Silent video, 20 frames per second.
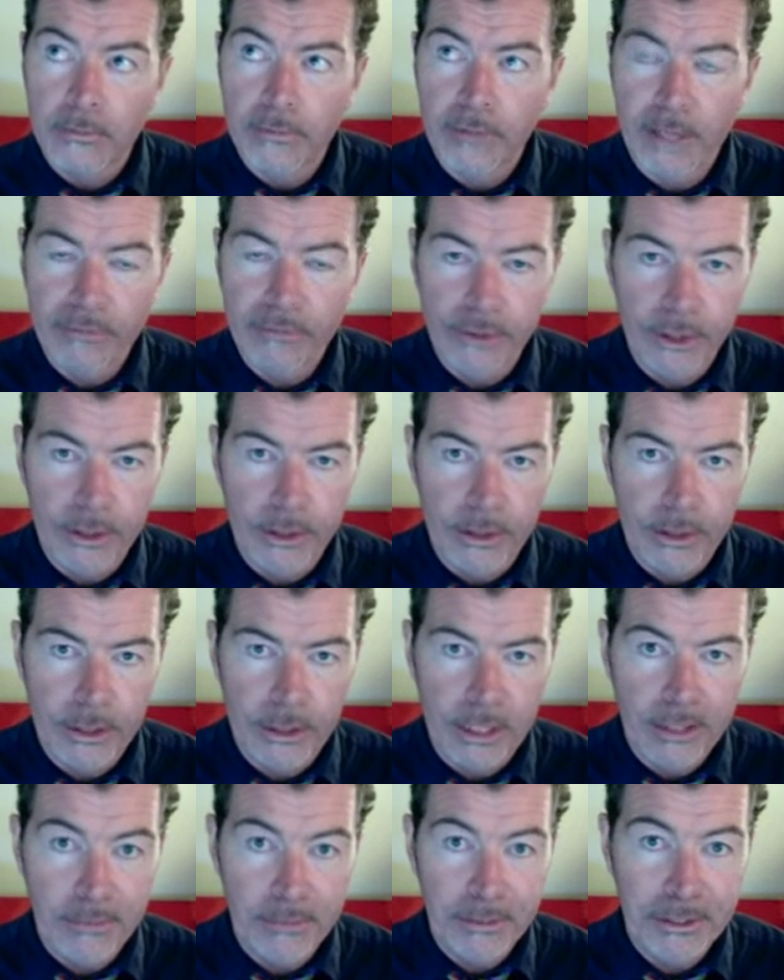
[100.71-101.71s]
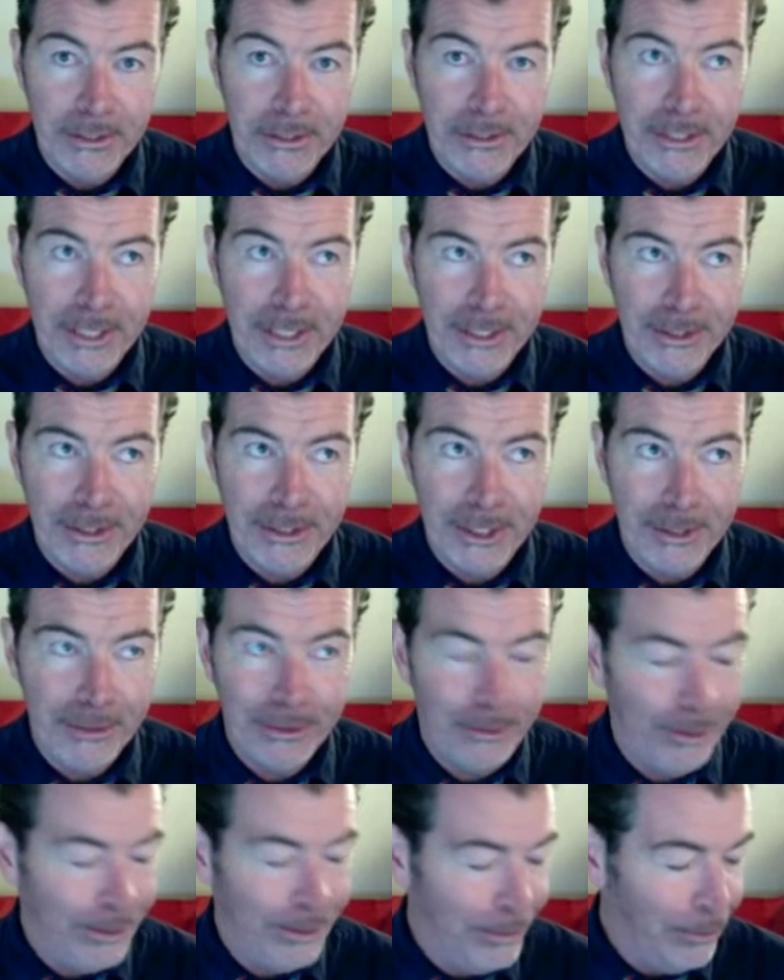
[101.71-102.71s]
or 6 assessments, 6
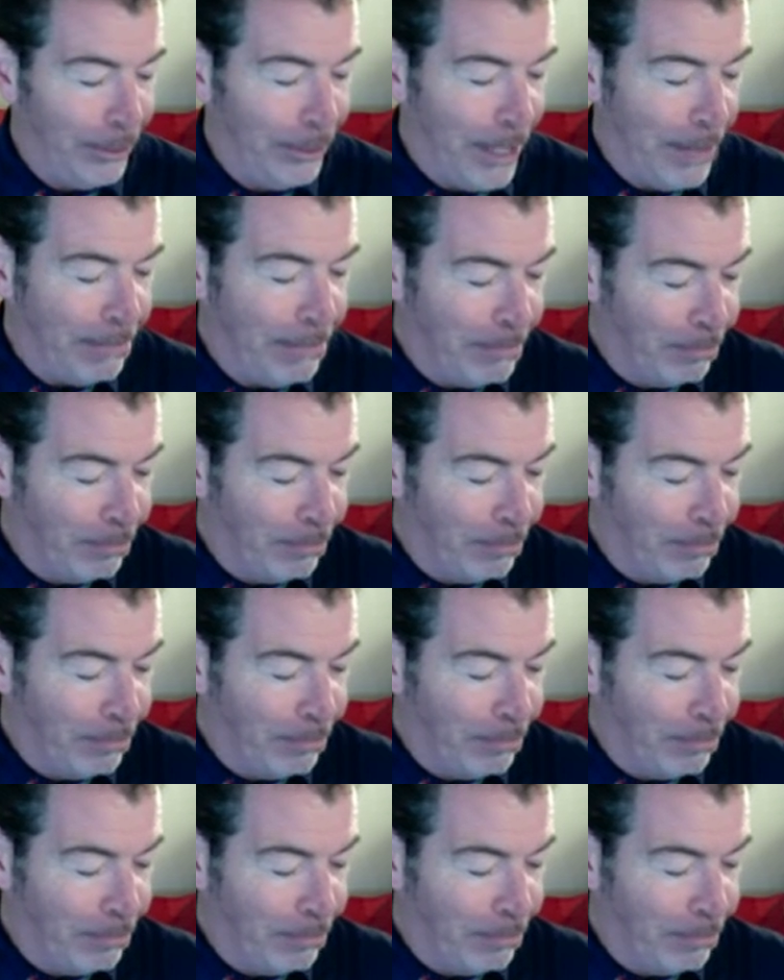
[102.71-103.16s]
all up,